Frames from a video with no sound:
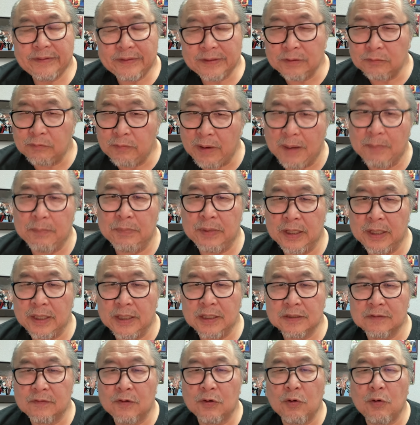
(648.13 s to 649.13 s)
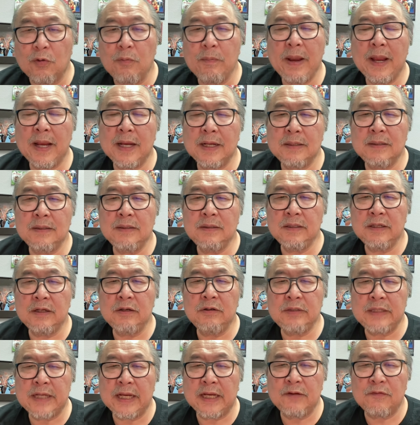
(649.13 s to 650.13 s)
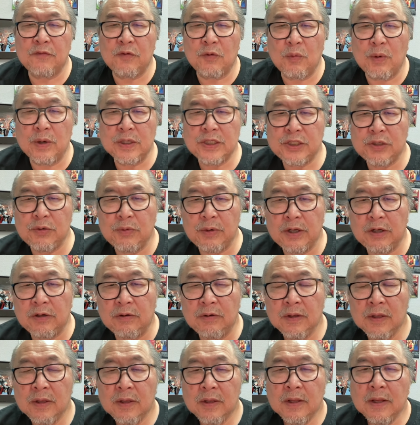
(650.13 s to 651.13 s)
is rambling as one old man. You know, take it for what you will.